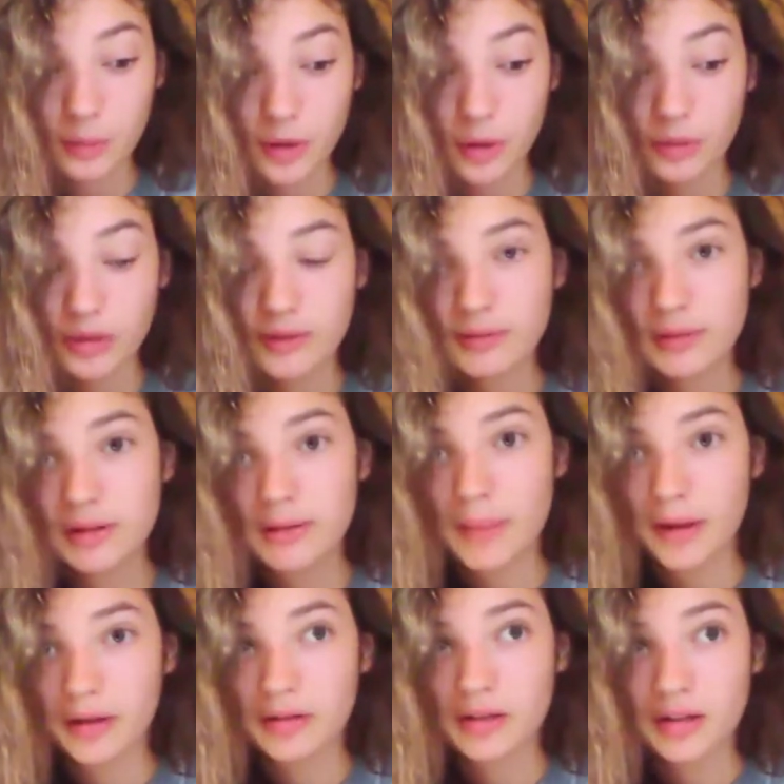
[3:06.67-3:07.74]
We only feed the
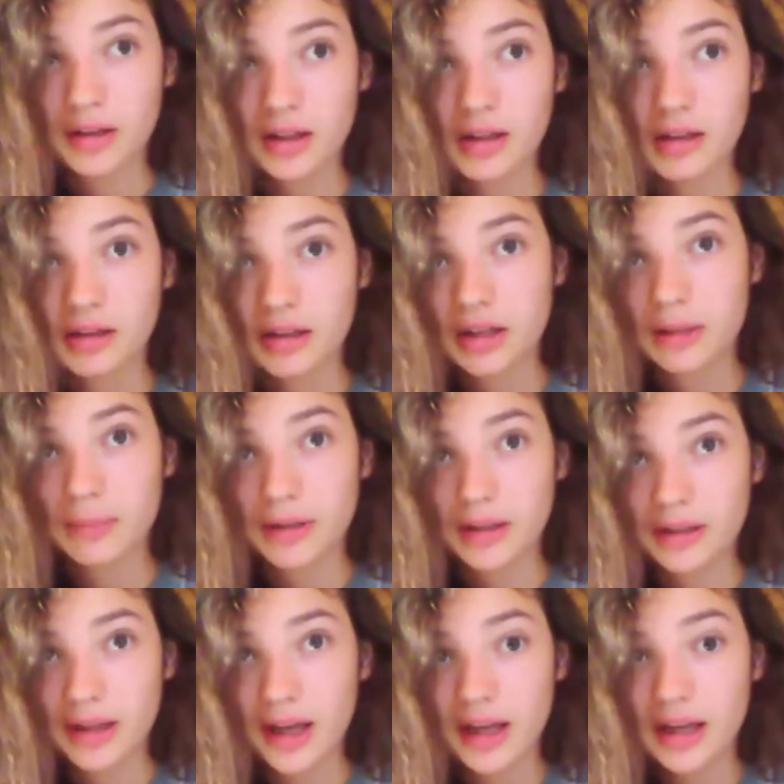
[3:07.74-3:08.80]
pellets that they can clean up in a
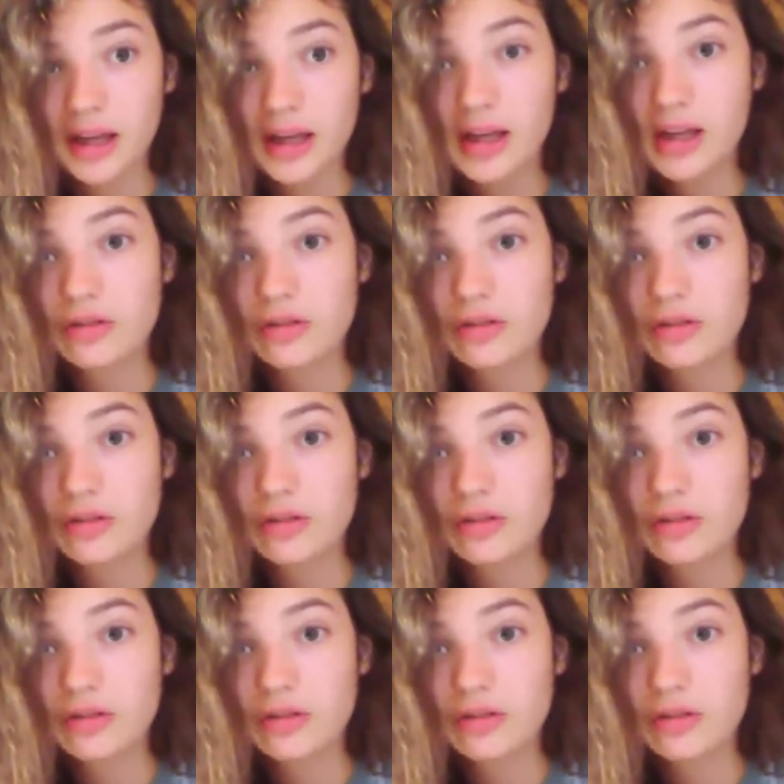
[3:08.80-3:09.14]
day,